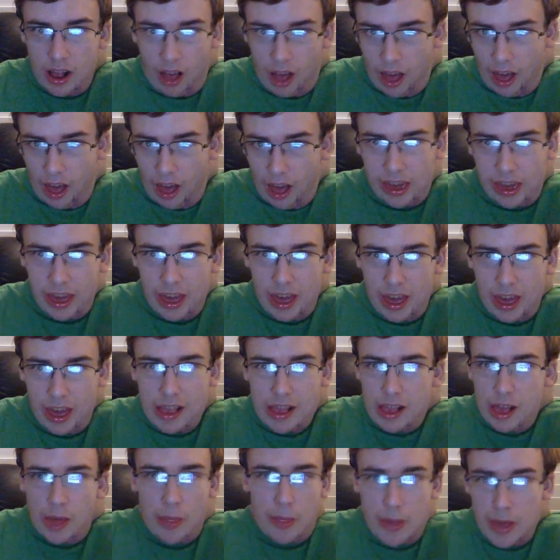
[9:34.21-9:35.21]
Like,
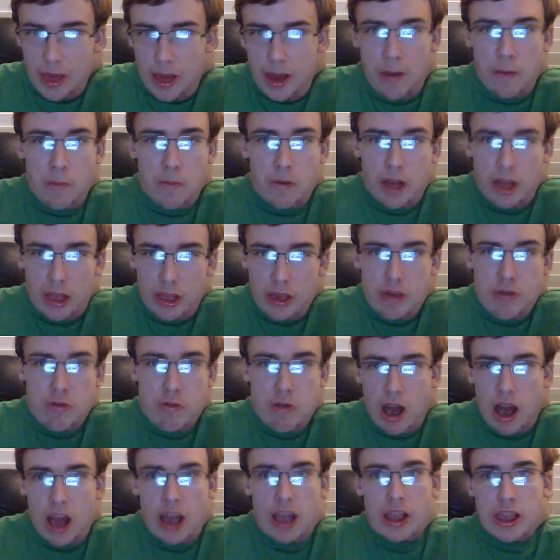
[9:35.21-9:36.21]
something that you
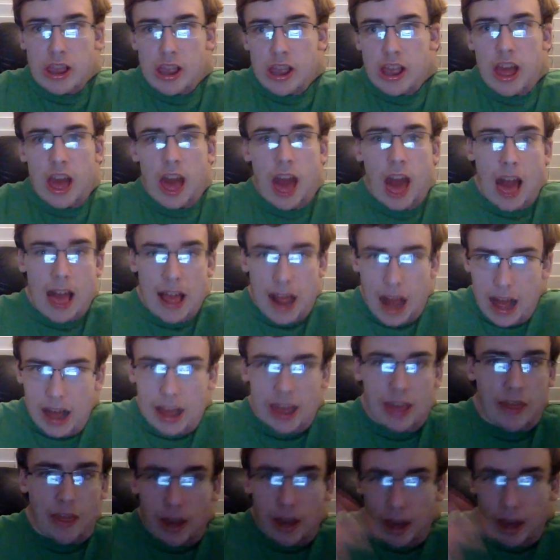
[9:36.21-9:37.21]
guys, and I can, like,